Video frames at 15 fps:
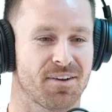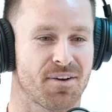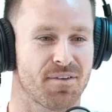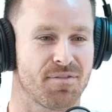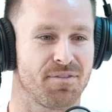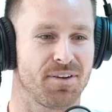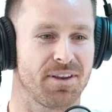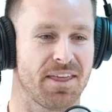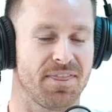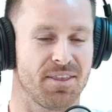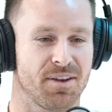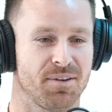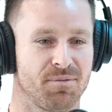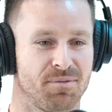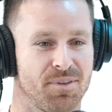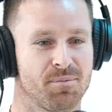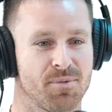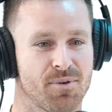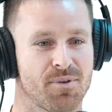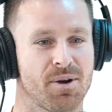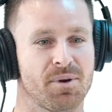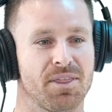often, and the
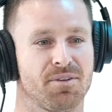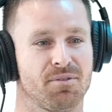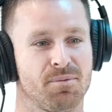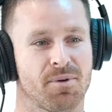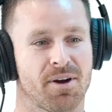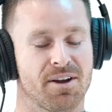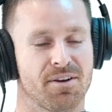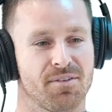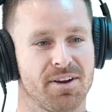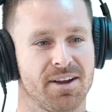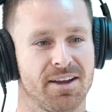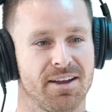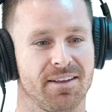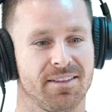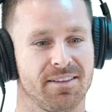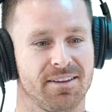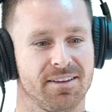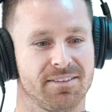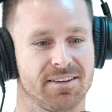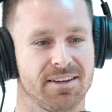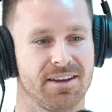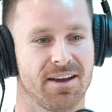more I went through my career,
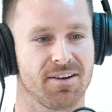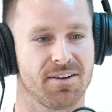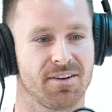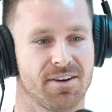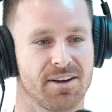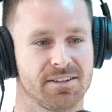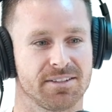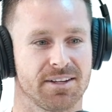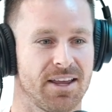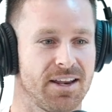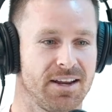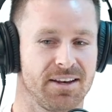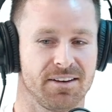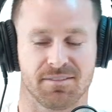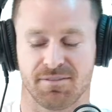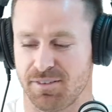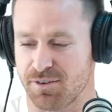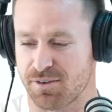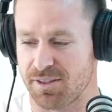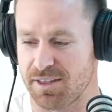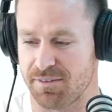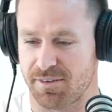you'd see young guys get in,
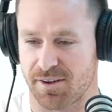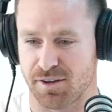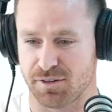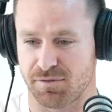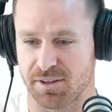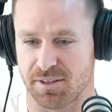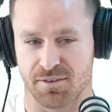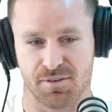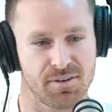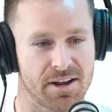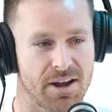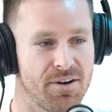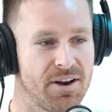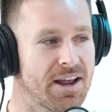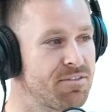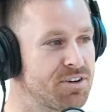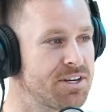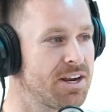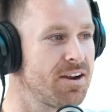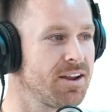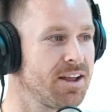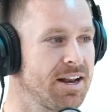look on their phones, flick through, go in, have a
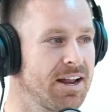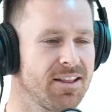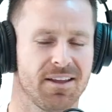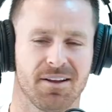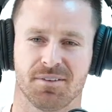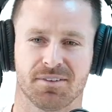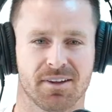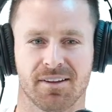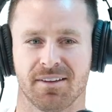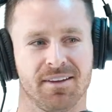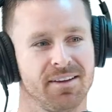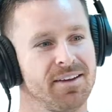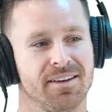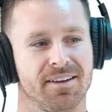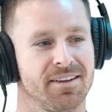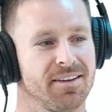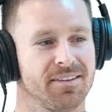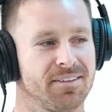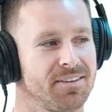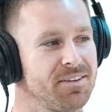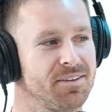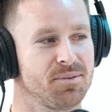shower and get out of there. I was like,
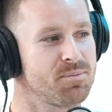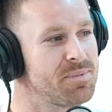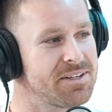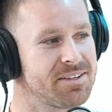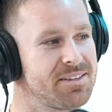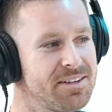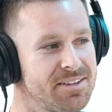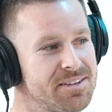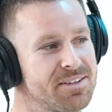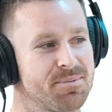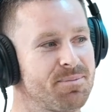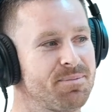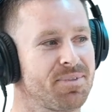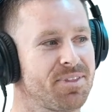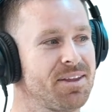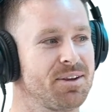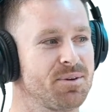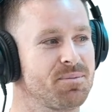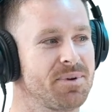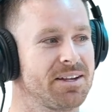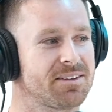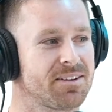this is a thing
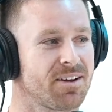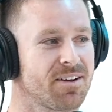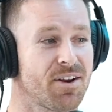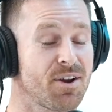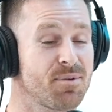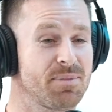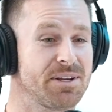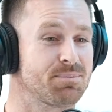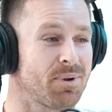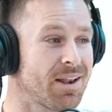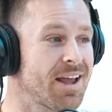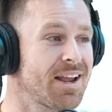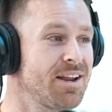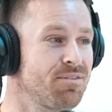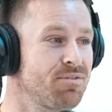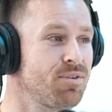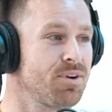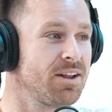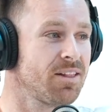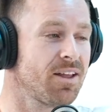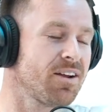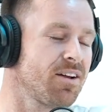you'll miss. Like, I don't miss playing
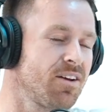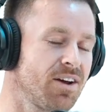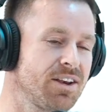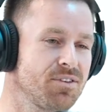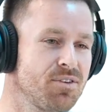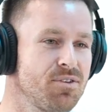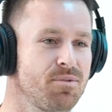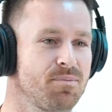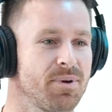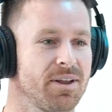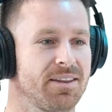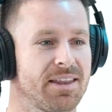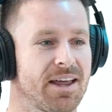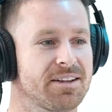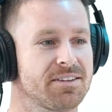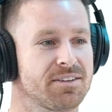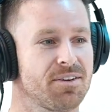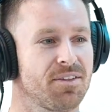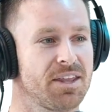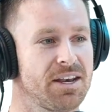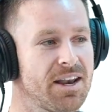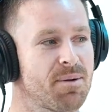footy. Like, I do, but that's
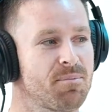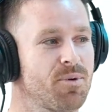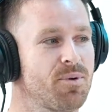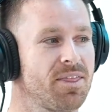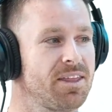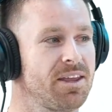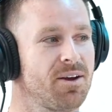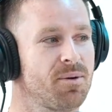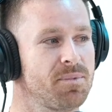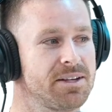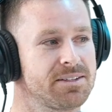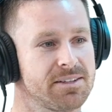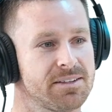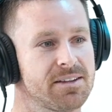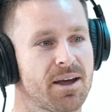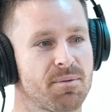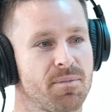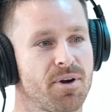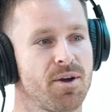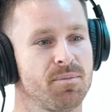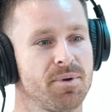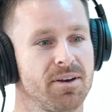not the number one thing I miss. It's that
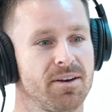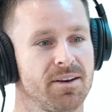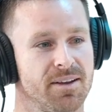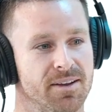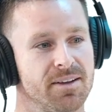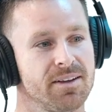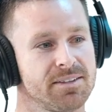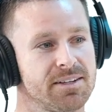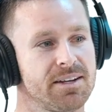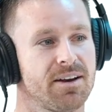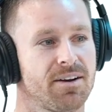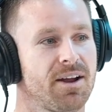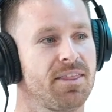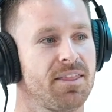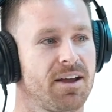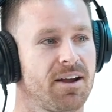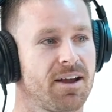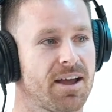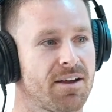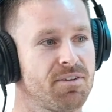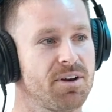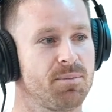moment sitting around there
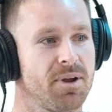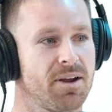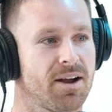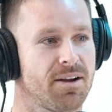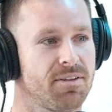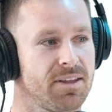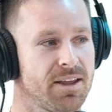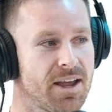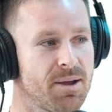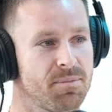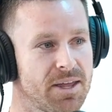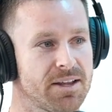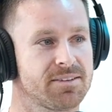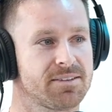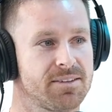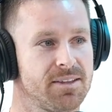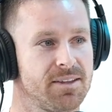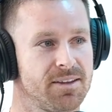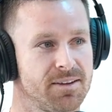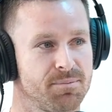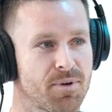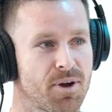having a beer after the game. That's
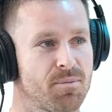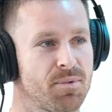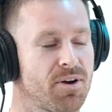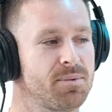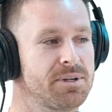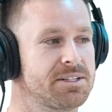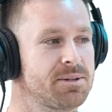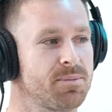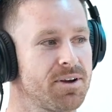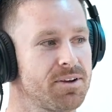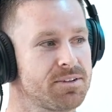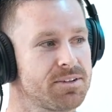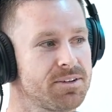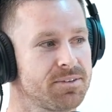the moment I miss the most.